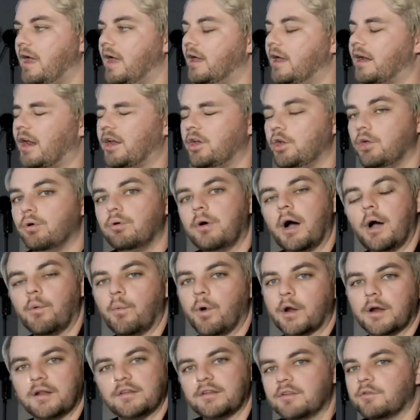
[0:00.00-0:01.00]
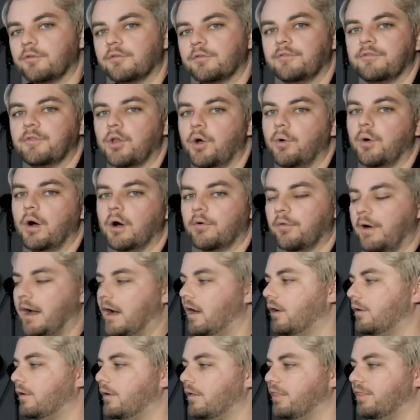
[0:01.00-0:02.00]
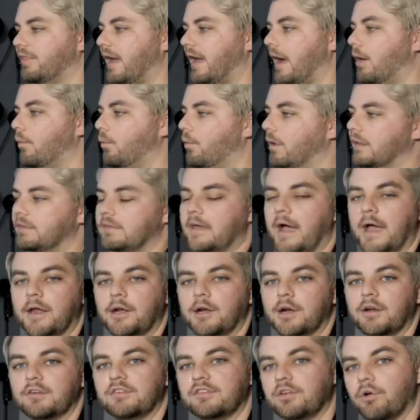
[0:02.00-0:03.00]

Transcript: and I knew I wanted it to float around that one liner.